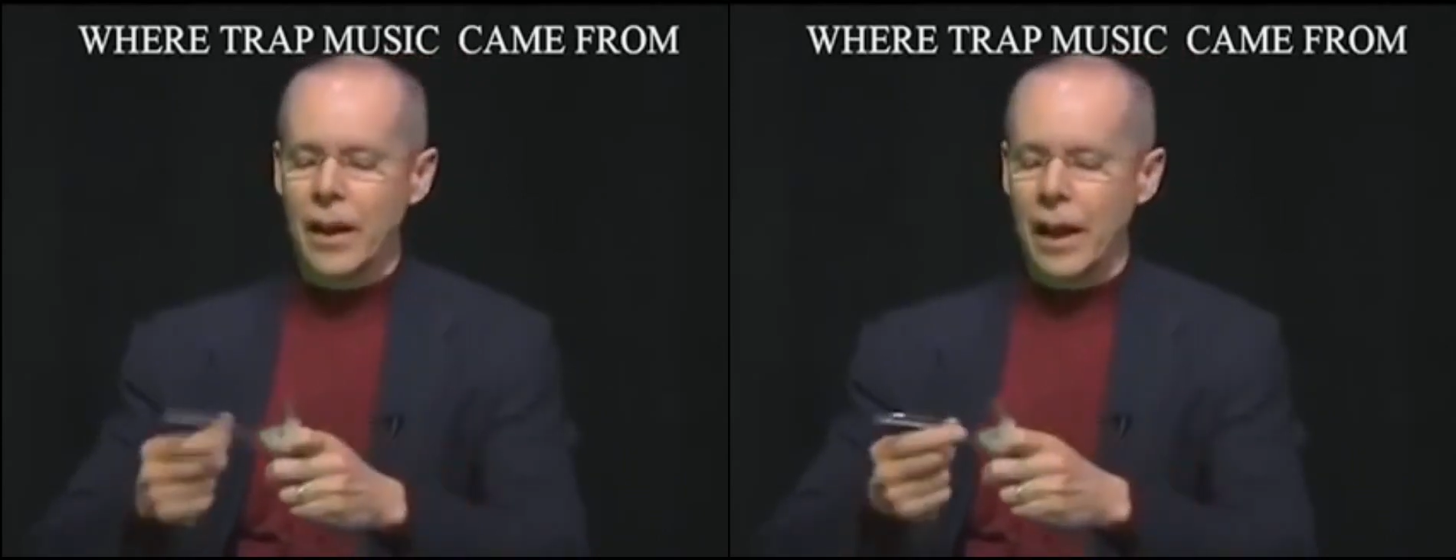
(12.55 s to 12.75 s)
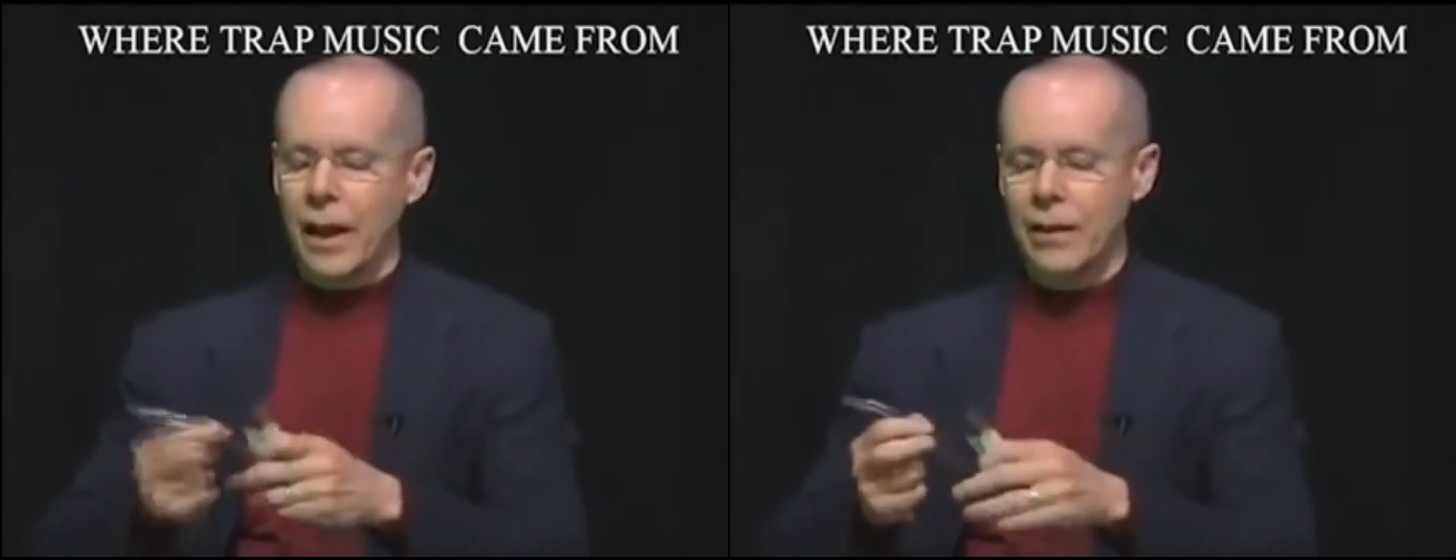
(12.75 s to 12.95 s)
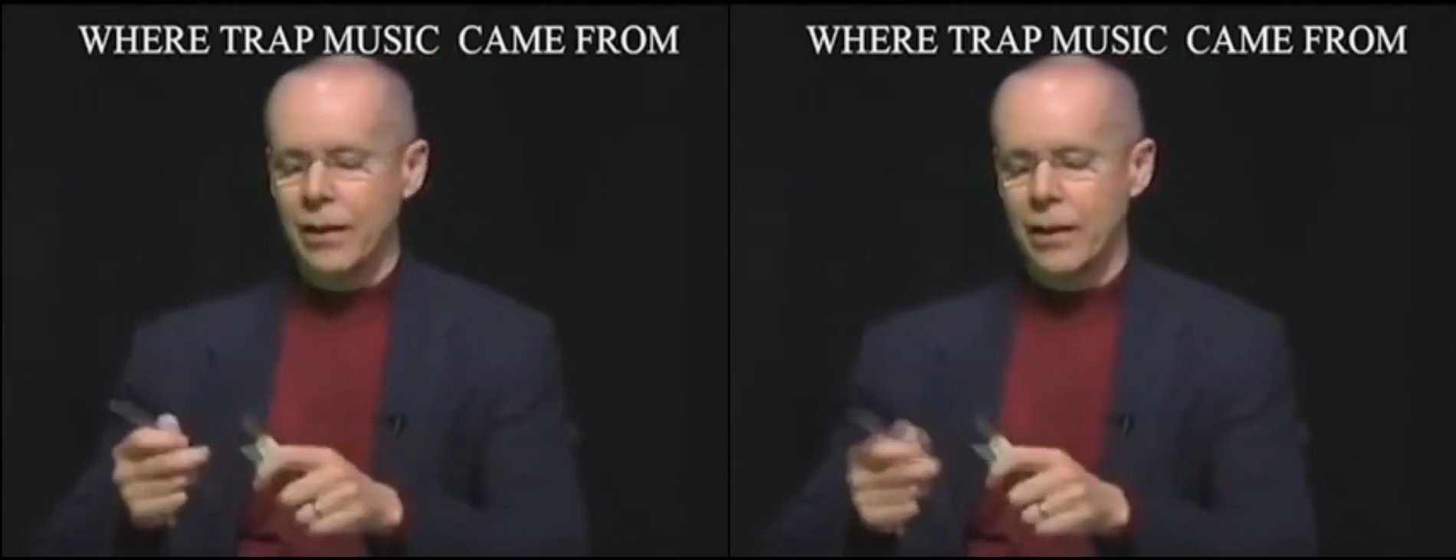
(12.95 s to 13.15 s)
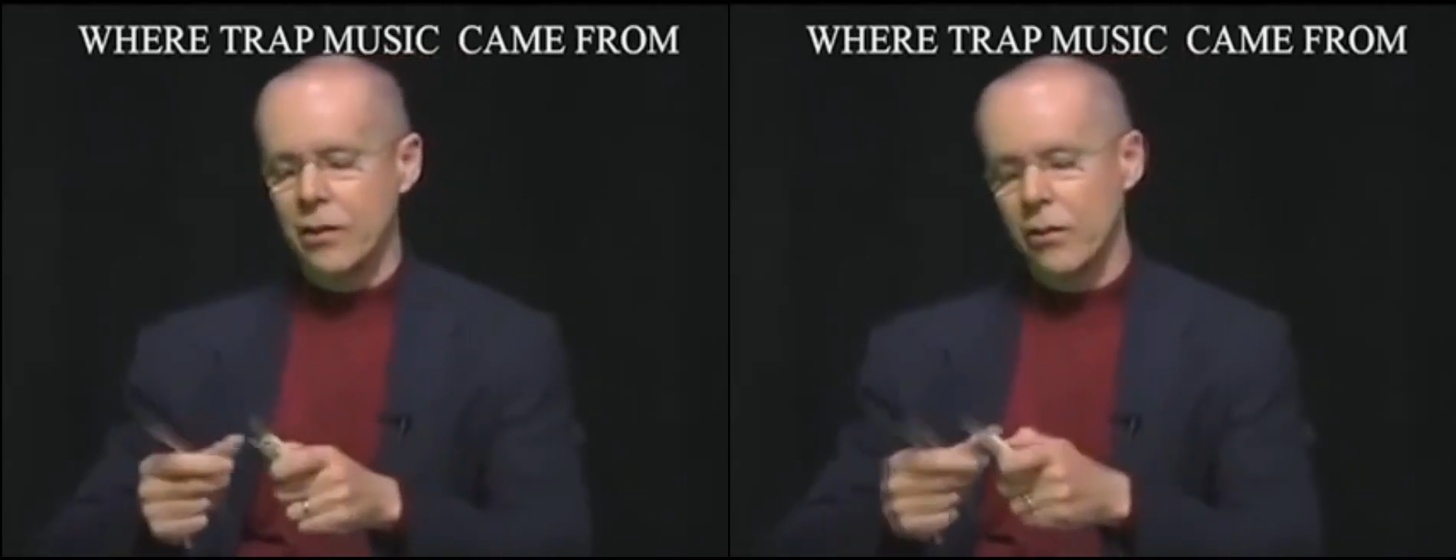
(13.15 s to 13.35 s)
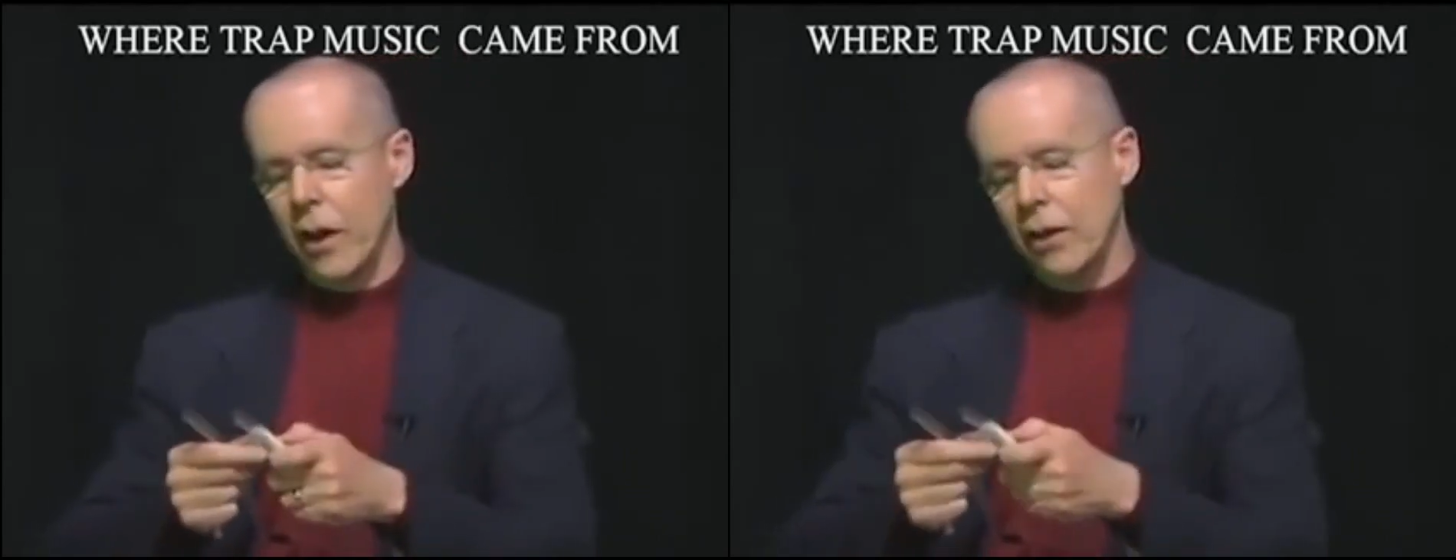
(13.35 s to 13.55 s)
And uh,
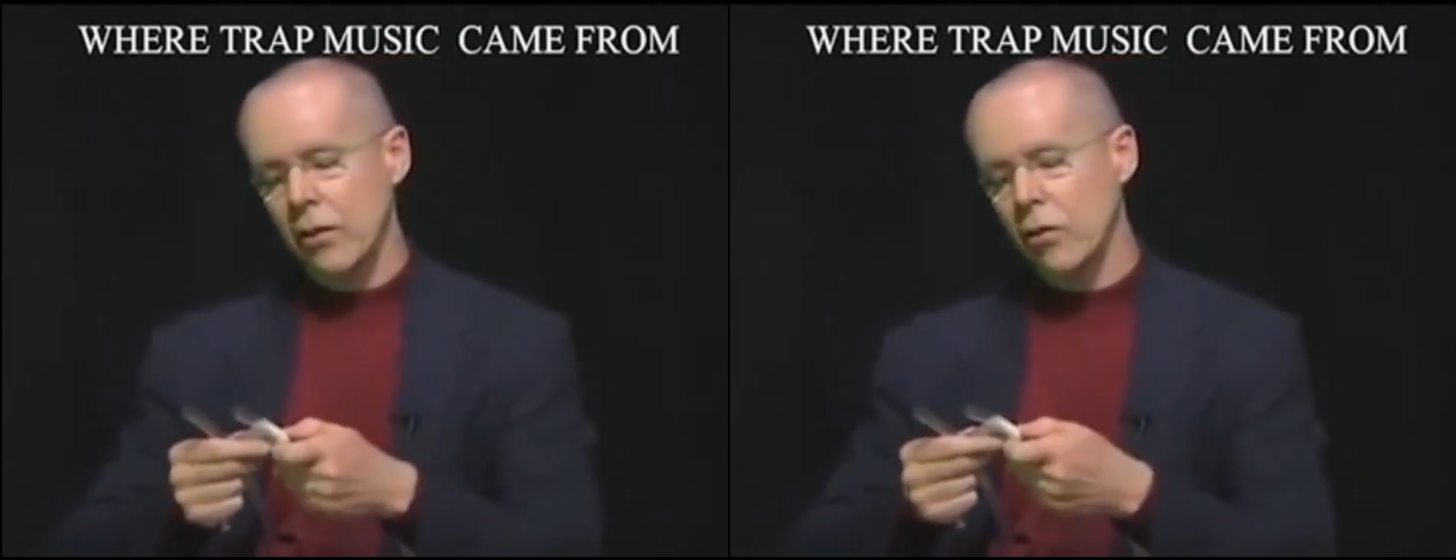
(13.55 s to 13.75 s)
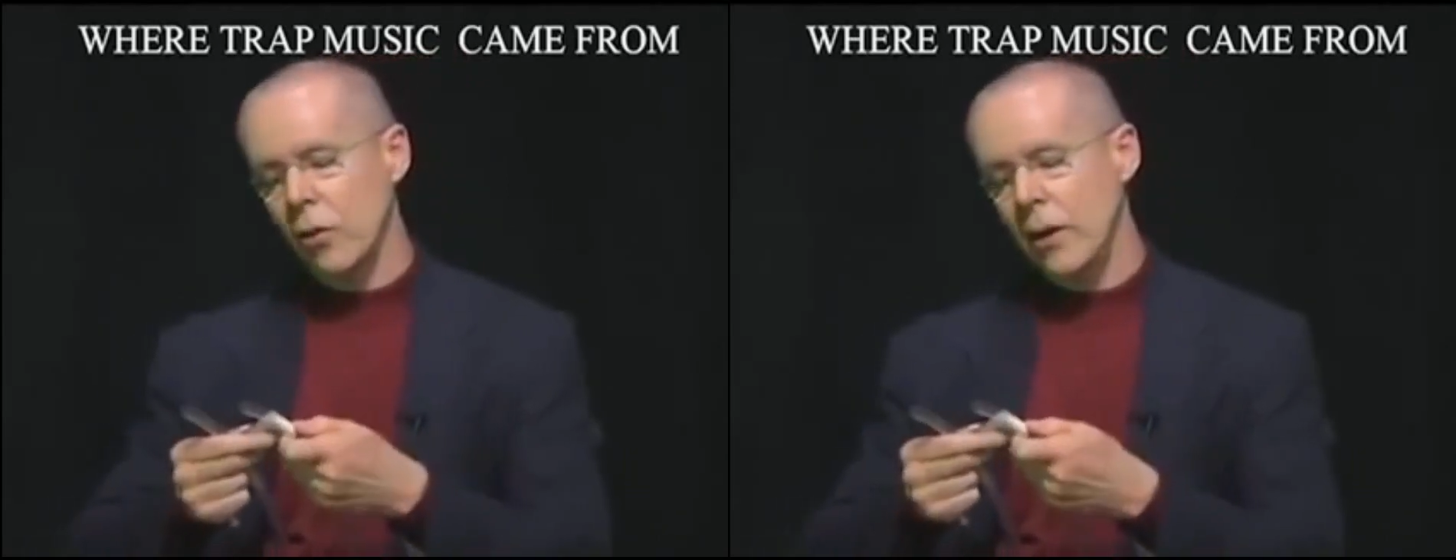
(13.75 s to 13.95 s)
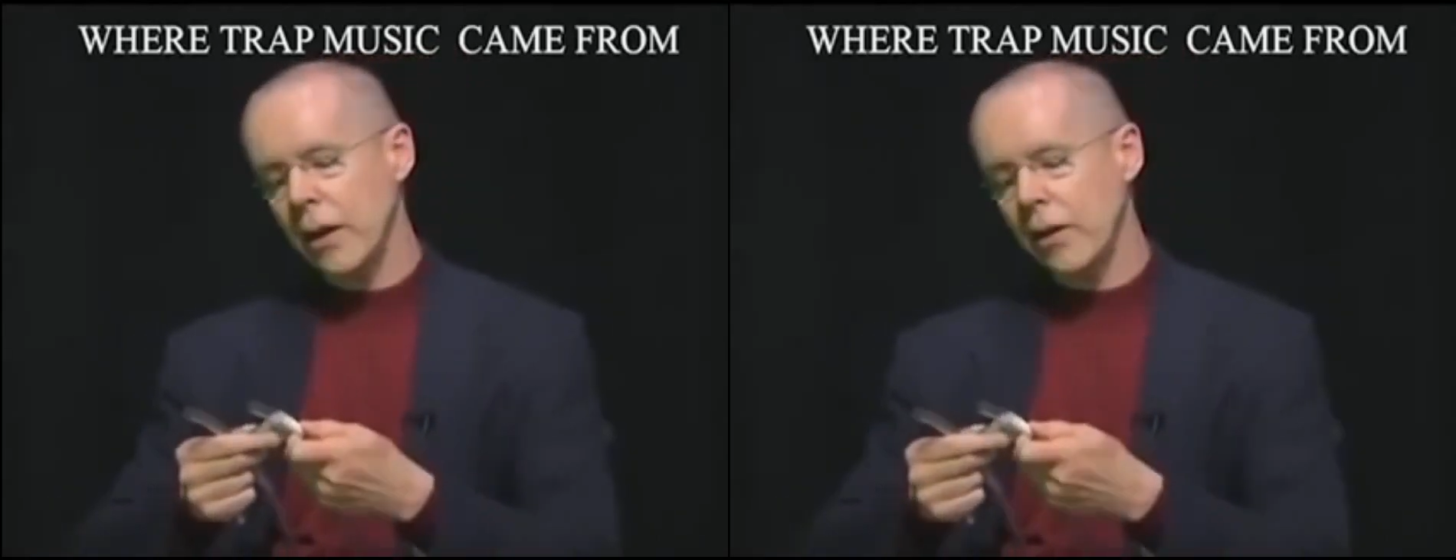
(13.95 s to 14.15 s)
it's vinyl tubing.